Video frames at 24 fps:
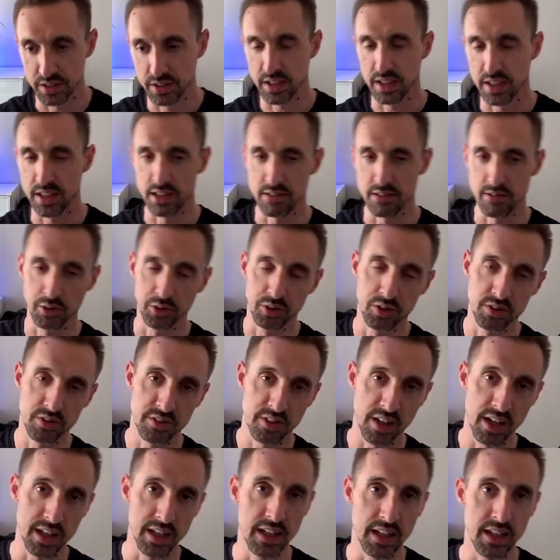in their own
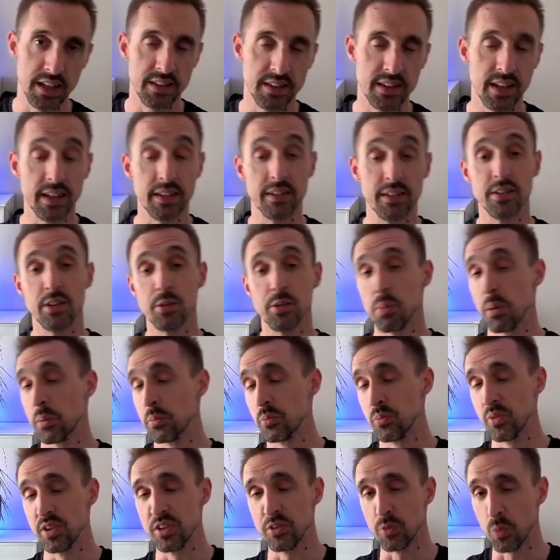container, then the
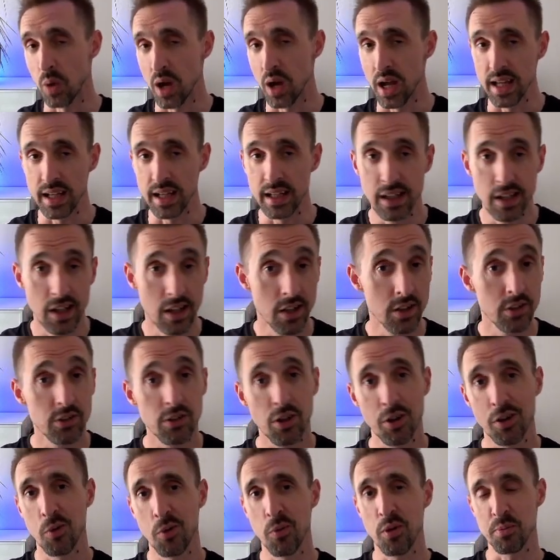problem went away.
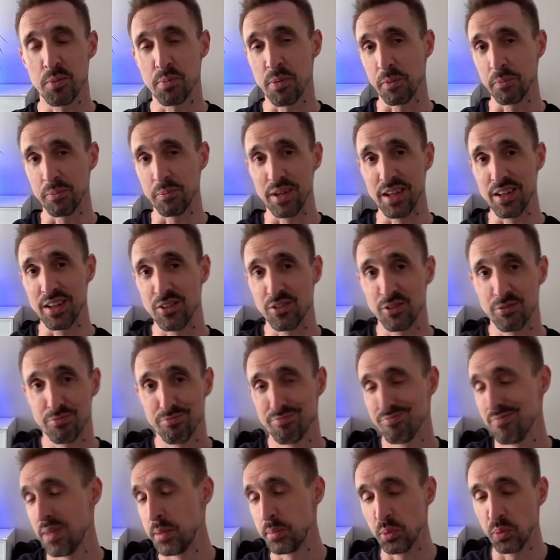Don't know what the problem is.
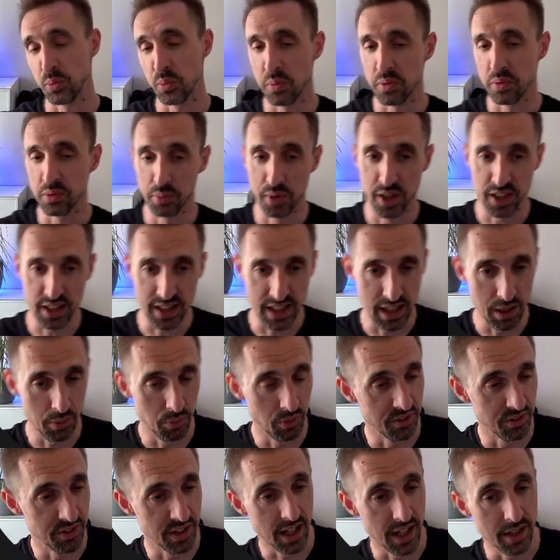Maybe we'll work it out
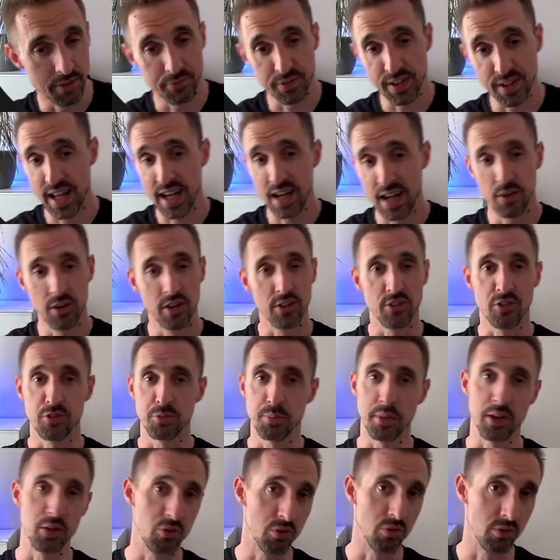one day. For now, I just
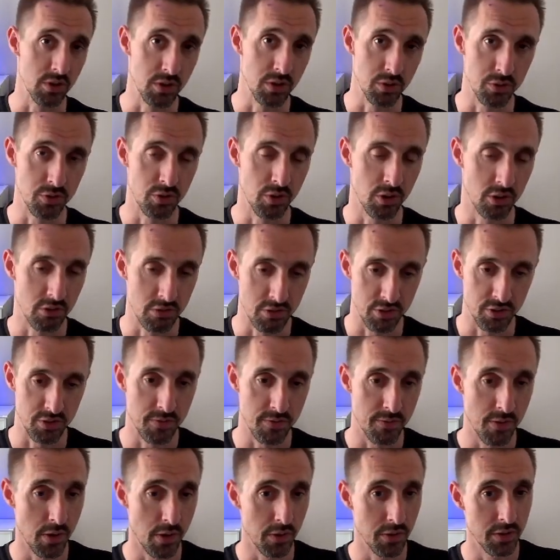make sure you use Docker
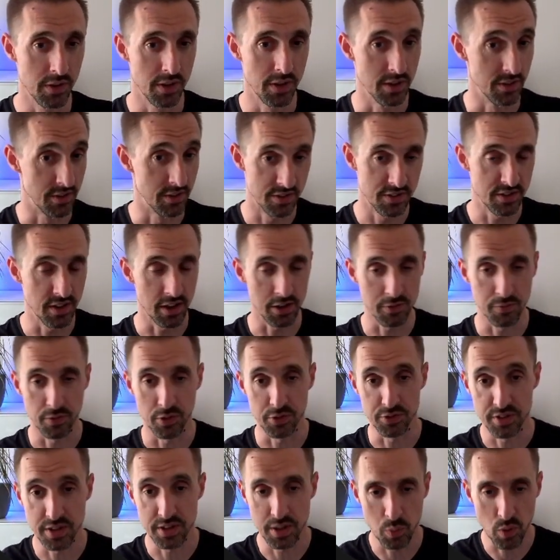is set to
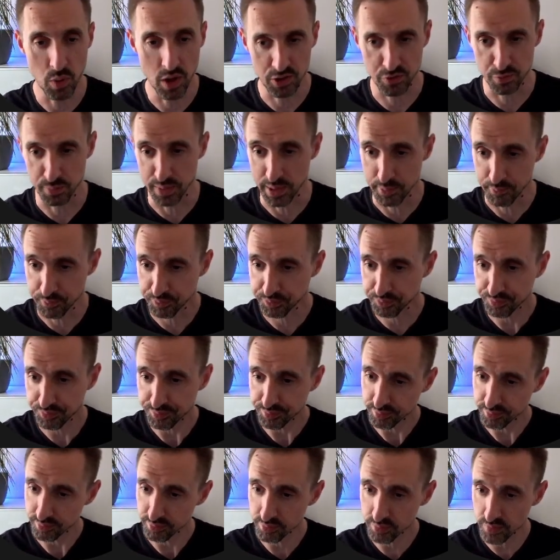false. It works for me.
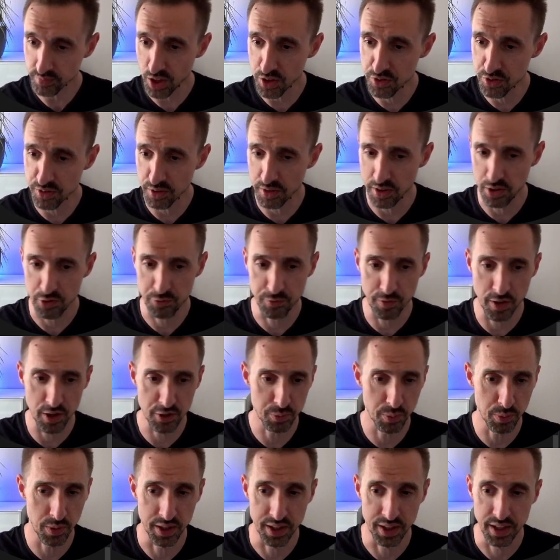So this
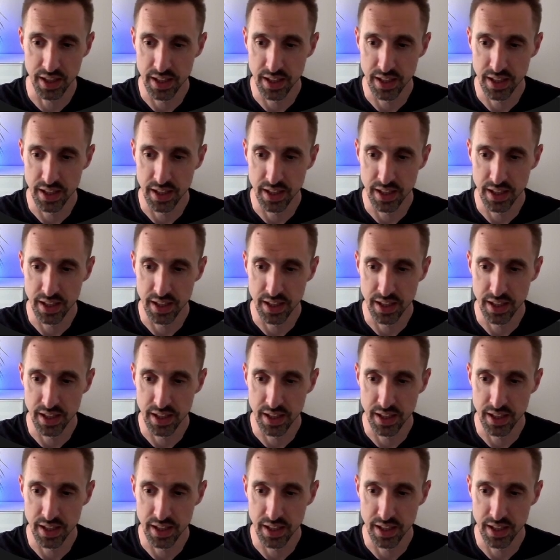first one